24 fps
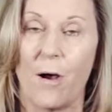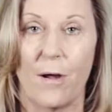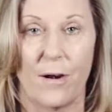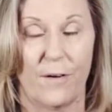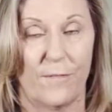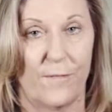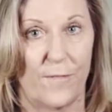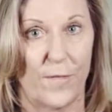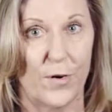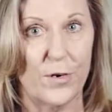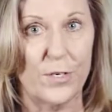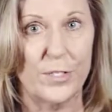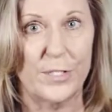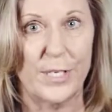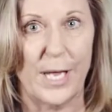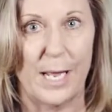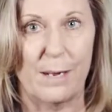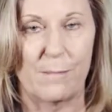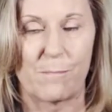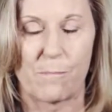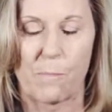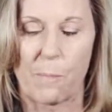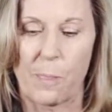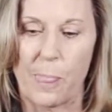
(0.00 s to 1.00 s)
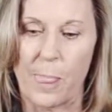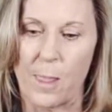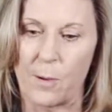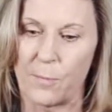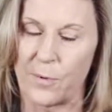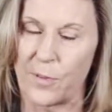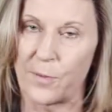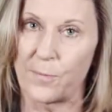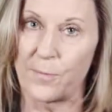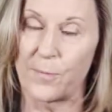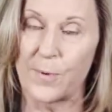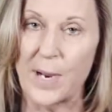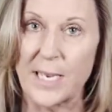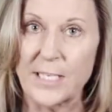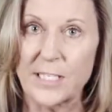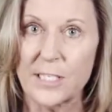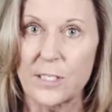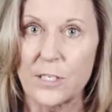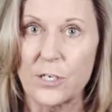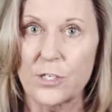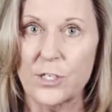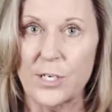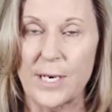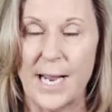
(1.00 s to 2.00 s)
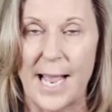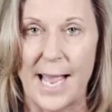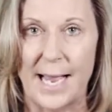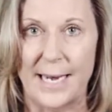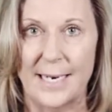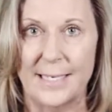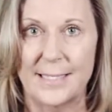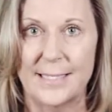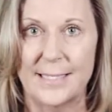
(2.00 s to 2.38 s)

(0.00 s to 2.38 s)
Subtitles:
on a VERSA with resolution at a